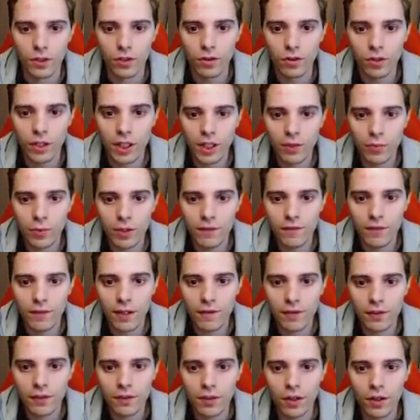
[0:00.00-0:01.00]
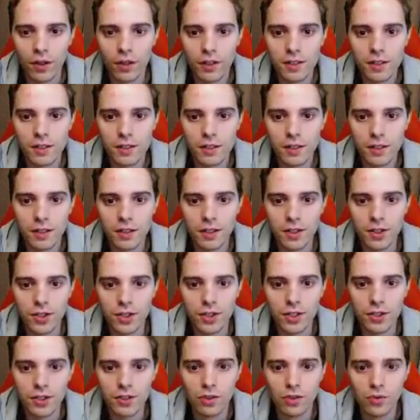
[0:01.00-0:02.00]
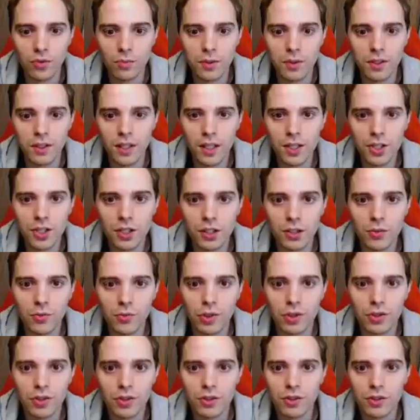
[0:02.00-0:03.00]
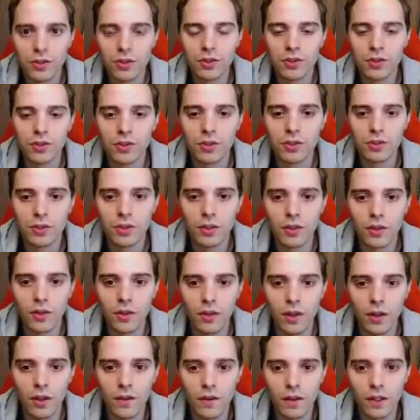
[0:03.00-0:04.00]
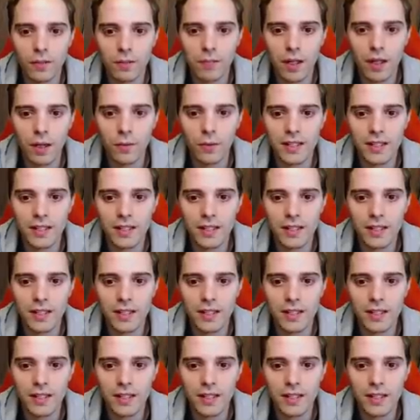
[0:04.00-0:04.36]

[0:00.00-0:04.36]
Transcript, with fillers: Okay, we even have a Darkness Energy, so potentially we could not knock him out.